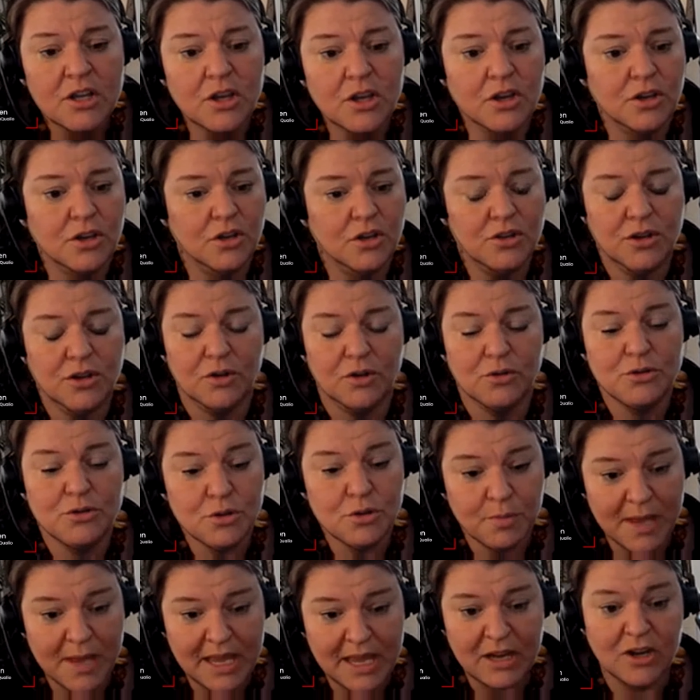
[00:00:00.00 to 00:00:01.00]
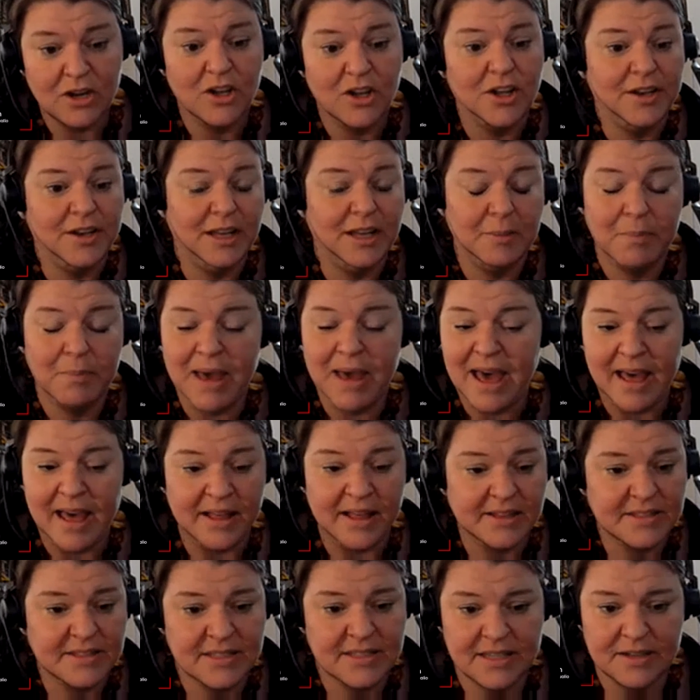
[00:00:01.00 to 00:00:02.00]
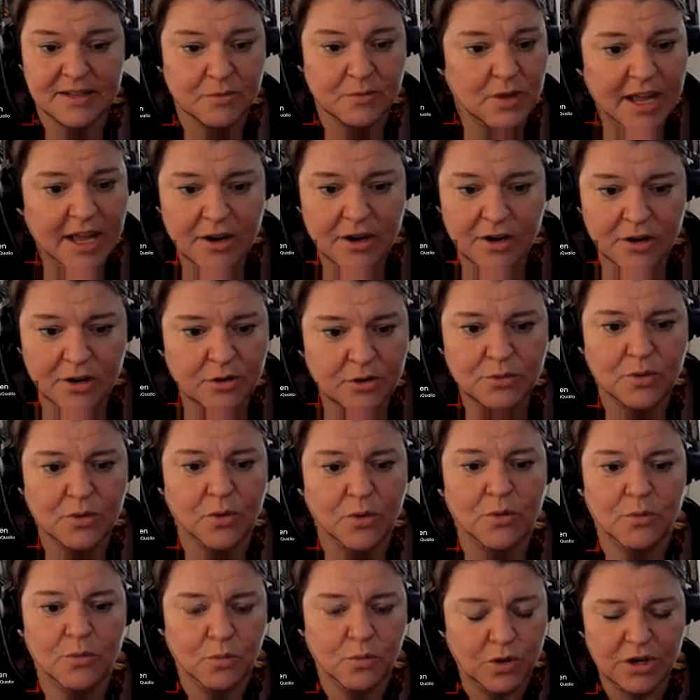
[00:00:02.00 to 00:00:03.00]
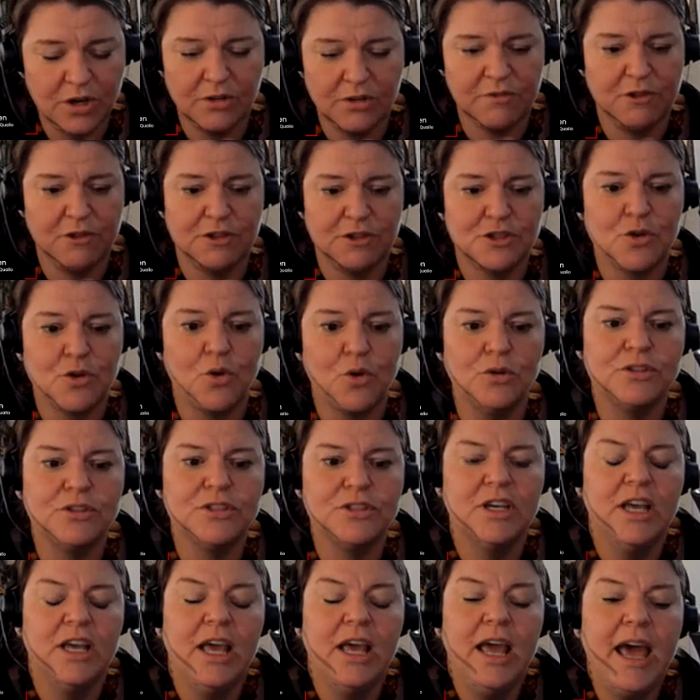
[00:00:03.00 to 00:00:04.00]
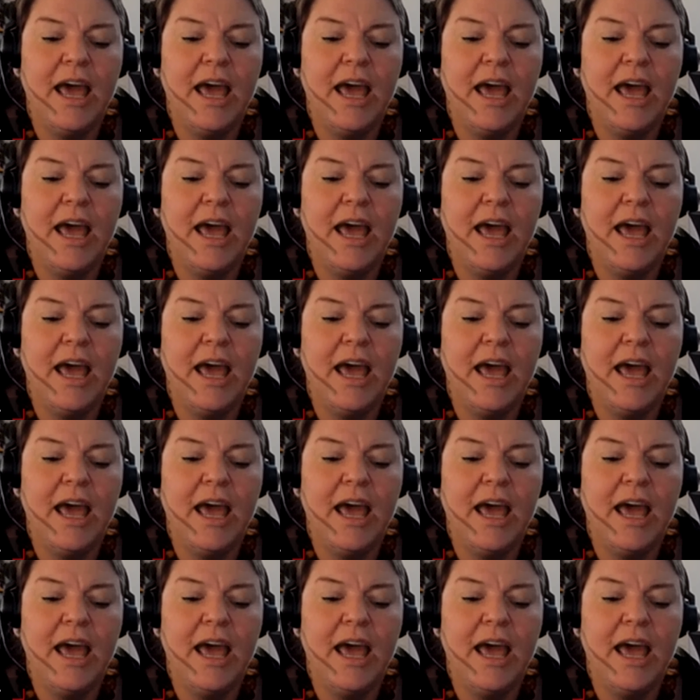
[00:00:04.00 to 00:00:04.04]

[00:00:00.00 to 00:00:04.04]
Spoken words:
you know, to make learning paths and I don't know, whatever it's called.